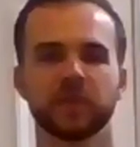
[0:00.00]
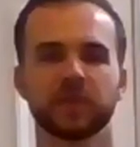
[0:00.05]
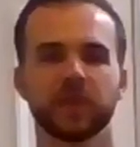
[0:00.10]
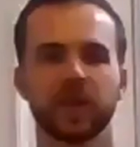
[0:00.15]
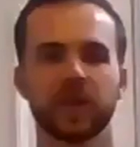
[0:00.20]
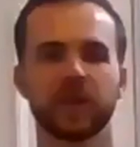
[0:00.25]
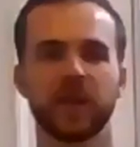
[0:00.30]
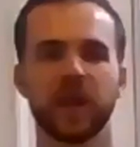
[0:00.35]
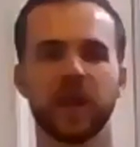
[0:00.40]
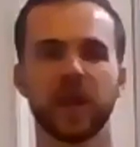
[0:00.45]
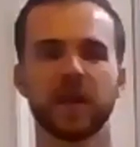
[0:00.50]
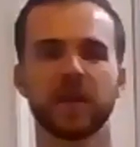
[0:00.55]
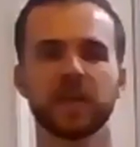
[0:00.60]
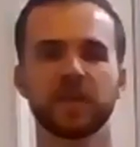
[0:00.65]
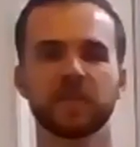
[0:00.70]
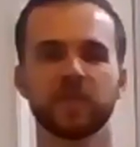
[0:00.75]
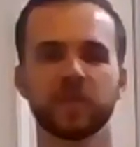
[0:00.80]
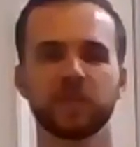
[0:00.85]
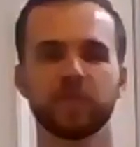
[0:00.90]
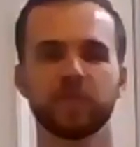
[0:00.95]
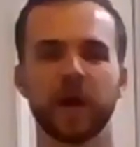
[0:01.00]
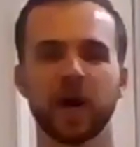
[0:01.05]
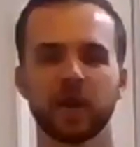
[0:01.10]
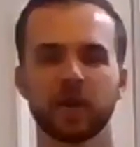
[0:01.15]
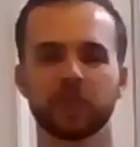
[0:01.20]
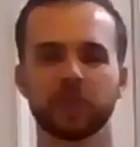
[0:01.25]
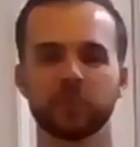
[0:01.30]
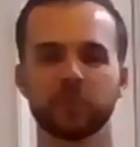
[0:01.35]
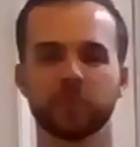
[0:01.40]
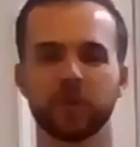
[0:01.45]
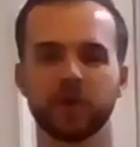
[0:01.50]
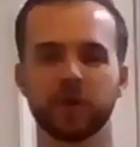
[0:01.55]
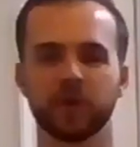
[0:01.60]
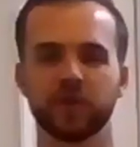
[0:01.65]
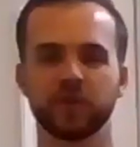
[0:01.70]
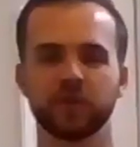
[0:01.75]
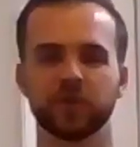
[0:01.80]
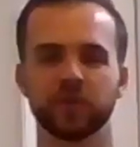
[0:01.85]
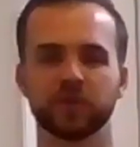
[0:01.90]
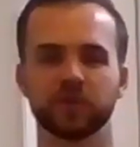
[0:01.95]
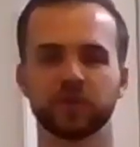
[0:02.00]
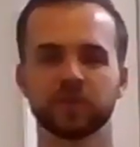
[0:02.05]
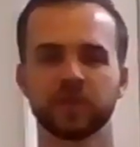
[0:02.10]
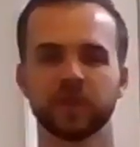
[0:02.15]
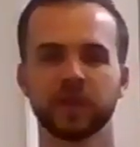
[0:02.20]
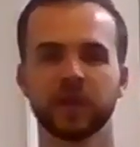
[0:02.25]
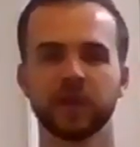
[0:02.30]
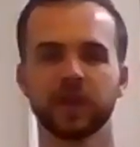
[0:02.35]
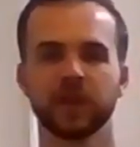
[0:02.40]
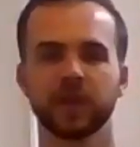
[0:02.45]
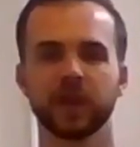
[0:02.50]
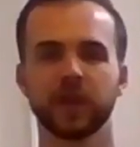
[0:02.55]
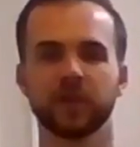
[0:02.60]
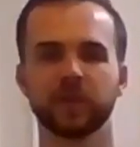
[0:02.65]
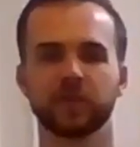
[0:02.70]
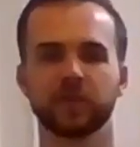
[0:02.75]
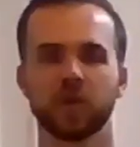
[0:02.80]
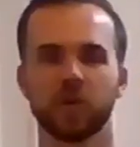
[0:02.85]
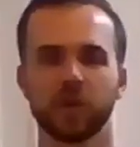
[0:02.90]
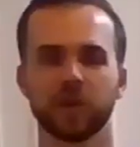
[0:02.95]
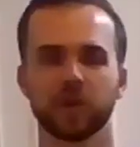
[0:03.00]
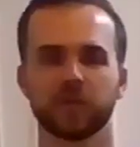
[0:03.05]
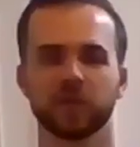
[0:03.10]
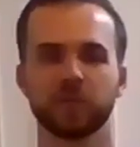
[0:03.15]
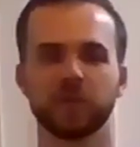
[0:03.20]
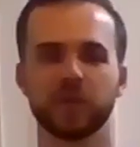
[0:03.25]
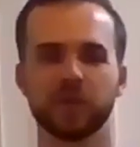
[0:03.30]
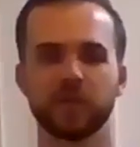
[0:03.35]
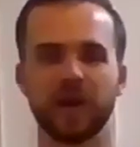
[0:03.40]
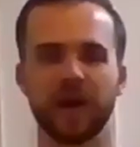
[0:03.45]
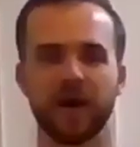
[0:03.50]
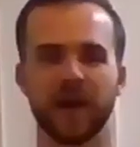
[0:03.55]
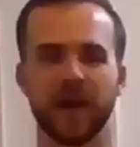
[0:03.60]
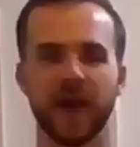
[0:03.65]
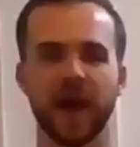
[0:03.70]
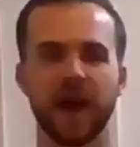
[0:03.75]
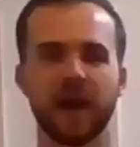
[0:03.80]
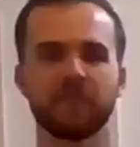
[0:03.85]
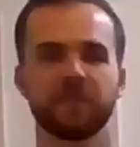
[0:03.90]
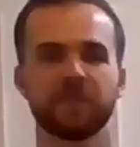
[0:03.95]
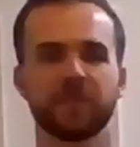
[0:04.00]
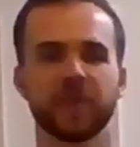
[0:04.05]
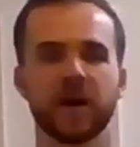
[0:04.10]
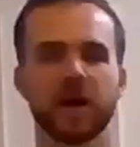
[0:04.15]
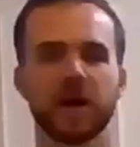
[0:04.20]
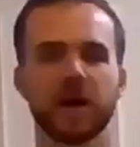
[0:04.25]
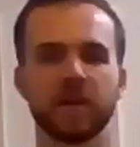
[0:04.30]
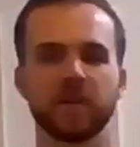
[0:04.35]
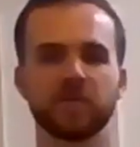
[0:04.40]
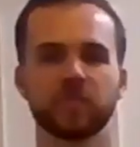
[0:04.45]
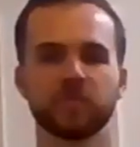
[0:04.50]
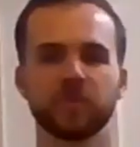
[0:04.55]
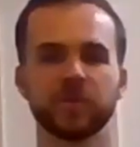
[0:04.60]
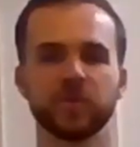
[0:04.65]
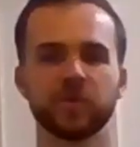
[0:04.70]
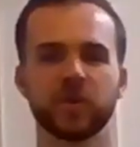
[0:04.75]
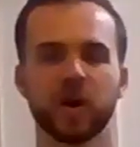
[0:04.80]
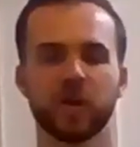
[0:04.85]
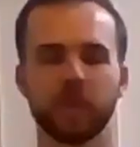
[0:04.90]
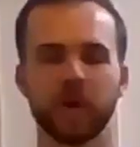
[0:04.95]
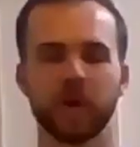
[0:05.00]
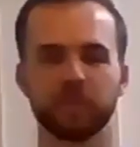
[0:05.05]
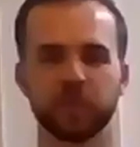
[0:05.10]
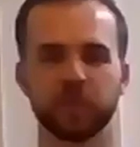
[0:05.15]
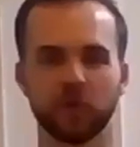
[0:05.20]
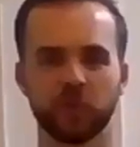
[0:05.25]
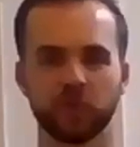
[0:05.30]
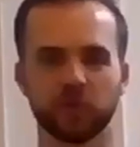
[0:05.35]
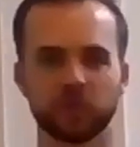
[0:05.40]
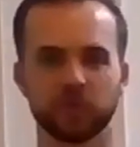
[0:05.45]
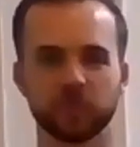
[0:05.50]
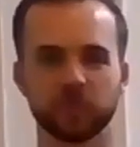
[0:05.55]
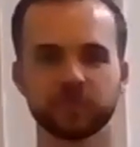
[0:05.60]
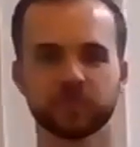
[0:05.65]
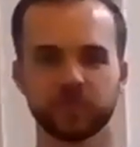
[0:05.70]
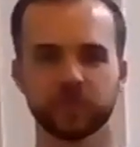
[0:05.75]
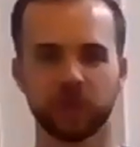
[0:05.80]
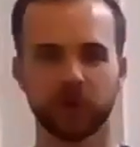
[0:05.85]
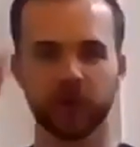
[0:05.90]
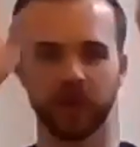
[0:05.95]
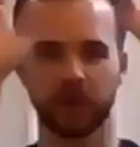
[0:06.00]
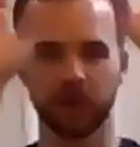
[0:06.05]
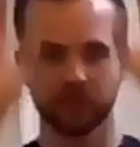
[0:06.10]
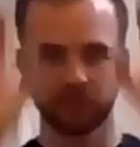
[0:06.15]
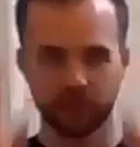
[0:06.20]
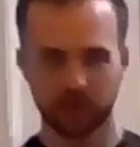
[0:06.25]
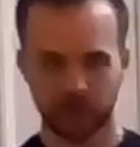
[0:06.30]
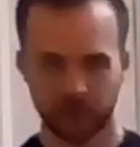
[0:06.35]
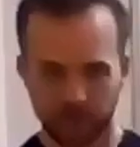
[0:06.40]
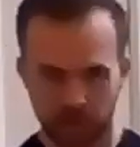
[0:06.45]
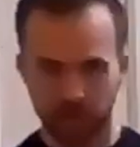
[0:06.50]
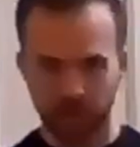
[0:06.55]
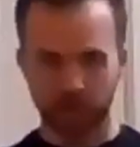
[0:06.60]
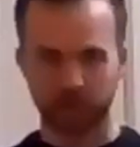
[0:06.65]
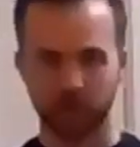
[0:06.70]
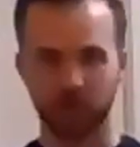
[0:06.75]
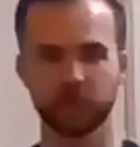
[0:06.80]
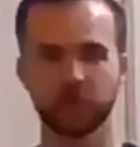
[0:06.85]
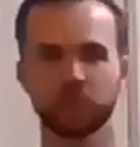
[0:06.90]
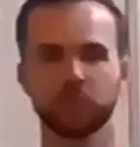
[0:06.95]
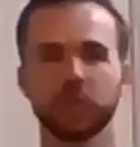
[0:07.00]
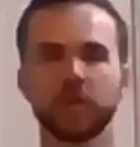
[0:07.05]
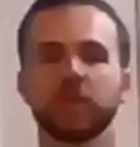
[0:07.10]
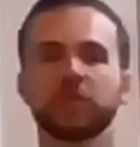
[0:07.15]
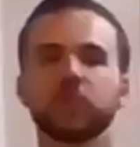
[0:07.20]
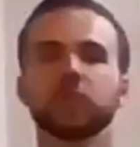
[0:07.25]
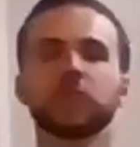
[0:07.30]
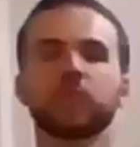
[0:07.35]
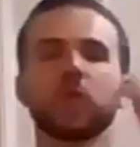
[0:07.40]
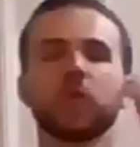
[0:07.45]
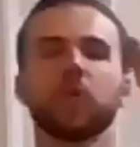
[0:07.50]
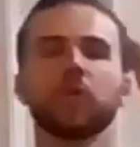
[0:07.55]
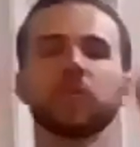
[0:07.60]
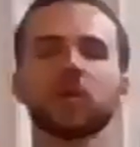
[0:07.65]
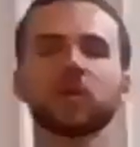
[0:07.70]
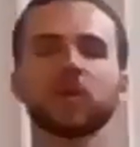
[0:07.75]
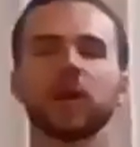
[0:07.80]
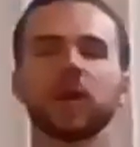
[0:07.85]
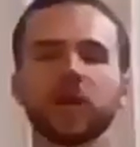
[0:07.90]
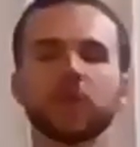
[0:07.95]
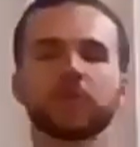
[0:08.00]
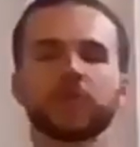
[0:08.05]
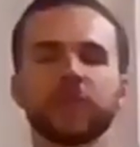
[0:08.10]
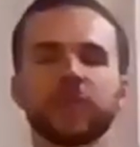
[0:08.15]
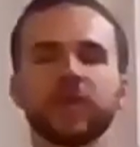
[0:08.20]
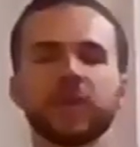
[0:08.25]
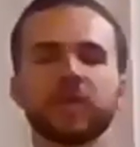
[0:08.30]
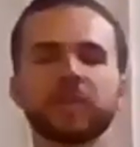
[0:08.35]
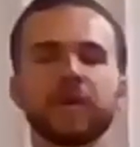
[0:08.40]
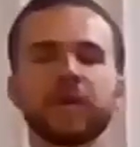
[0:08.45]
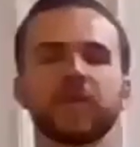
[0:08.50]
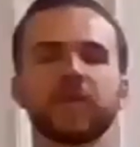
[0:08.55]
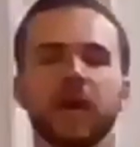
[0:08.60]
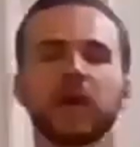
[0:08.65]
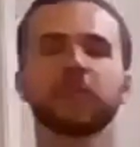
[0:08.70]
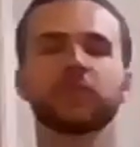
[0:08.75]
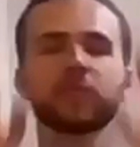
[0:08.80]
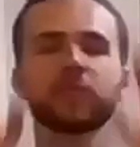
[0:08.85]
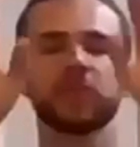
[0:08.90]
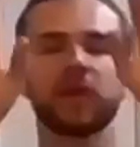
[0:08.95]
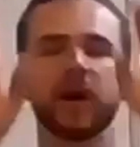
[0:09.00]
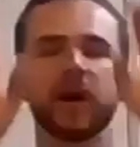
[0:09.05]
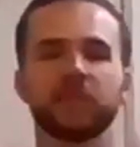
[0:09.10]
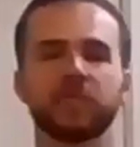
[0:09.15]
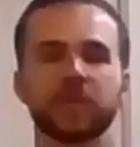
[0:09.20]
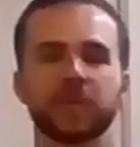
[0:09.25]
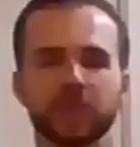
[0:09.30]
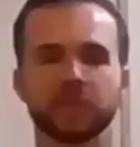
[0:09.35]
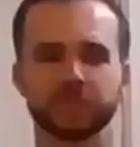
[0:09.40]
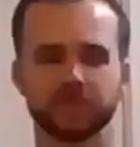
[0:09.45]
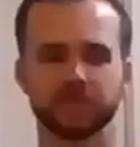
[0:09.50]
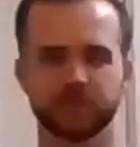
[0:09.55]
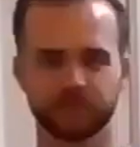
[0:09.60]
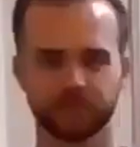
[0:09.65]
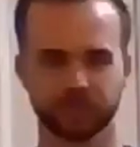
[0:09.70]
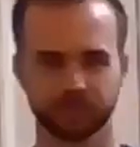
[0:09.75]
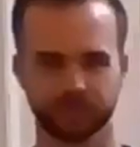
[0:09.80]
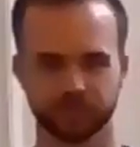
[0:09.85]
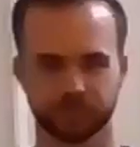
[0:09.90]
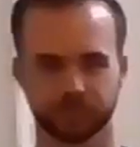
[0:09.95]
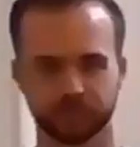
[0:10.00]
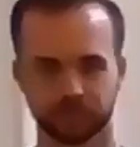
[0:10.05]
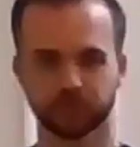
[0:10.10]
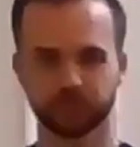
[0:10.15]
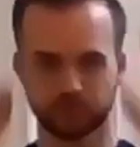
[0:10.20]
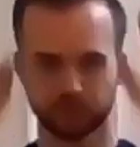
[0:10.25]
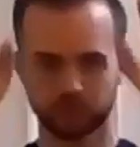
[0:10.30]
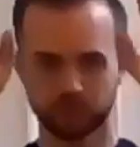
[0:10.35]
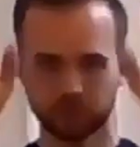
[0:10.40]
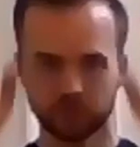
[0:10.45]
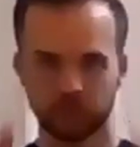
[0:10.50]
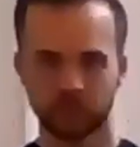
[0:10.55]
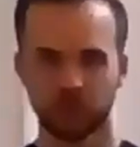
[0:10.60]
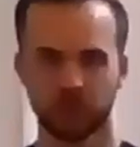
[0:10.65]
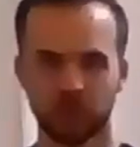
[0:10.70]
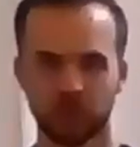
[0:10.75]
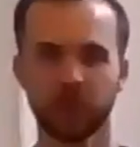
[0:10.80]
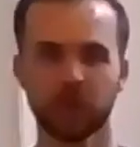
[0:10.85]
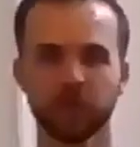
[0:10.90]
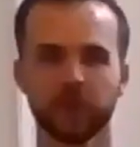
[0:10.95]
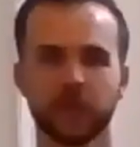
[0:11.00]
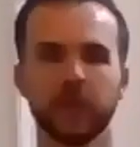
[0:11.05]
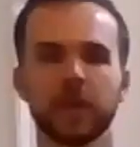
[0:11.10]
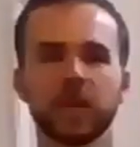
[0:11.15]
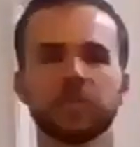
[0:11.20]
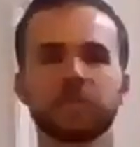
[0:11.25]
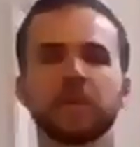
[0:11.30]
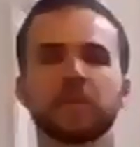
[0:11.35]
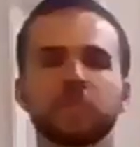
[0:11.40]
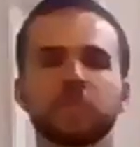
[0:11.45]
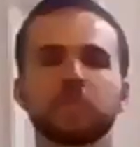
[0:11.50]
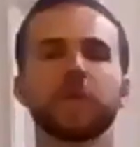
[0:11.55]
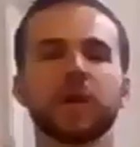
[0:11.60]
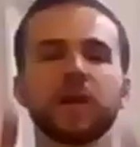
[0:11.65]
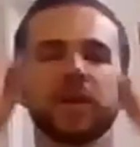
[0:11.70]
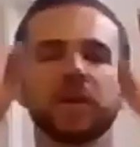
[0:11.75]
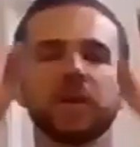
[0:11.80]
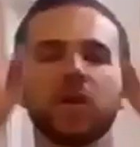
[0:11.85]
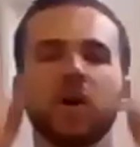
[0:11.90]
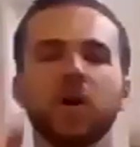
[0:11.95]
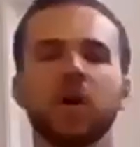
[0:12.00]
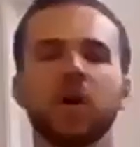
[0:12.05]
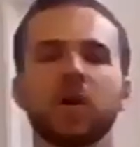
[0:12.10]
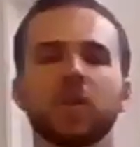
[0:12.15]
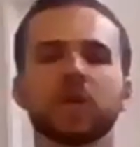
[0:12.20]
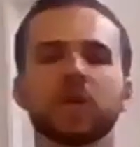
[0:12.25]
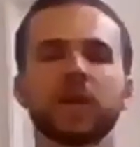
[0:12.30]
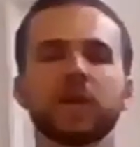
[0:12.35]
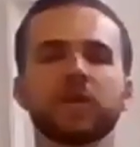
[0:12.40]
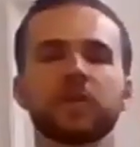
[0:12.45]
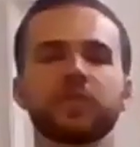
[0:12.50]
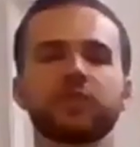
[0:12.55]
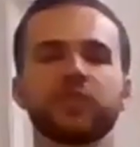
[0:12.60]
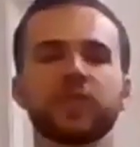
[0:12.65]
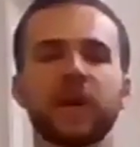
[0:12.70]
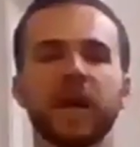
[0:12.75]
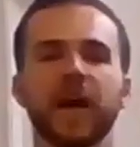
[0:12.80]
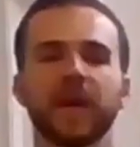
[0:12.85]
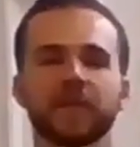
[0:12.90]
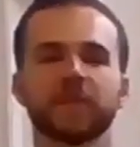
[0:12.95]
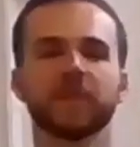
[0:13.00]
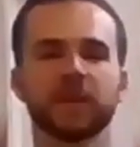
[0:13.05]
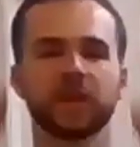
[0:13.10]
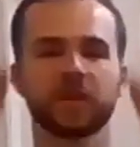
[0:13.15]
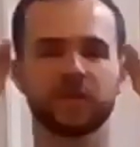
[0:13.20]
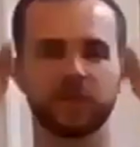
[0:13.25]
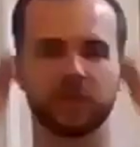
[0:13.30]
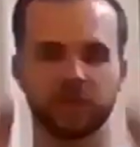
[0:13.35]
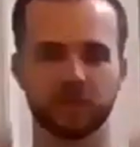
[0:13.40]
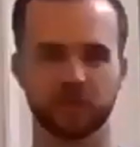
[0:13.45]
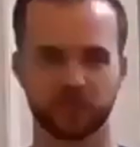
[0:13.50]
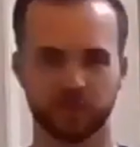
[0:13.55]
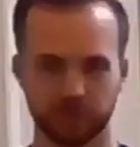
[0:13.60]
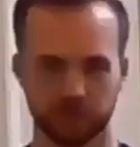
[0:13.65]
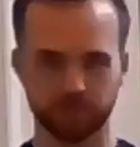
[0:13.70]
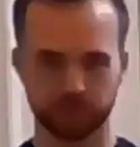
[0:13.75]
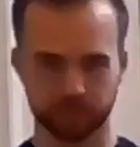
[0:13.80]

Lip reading: in any of these patterns we're going to do is going to be about half the height when you come up total, okay? This is what a 2-4 look like. Thinking about natural gravity, thinking about spending all our energy at the ictus.